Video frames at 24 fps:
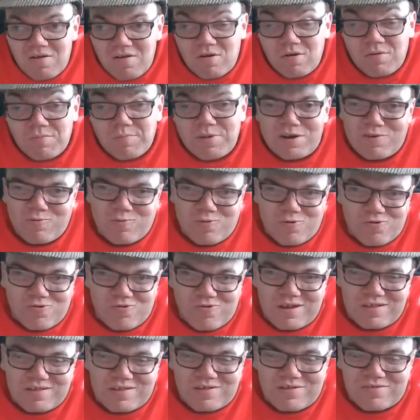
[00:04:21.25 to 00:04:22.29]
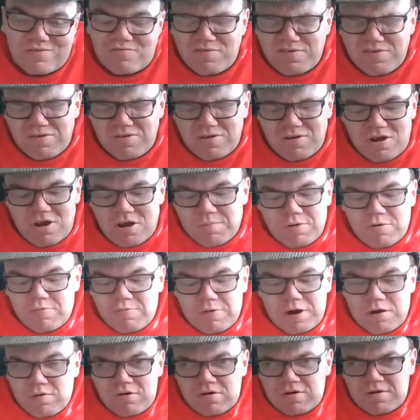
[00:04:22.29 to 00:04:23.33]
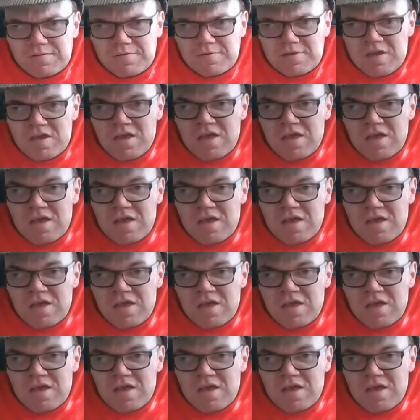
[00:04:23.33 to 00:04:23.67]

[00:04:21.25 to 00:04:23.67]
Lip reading: or mirror world crisis, if you want to call it, but whatever.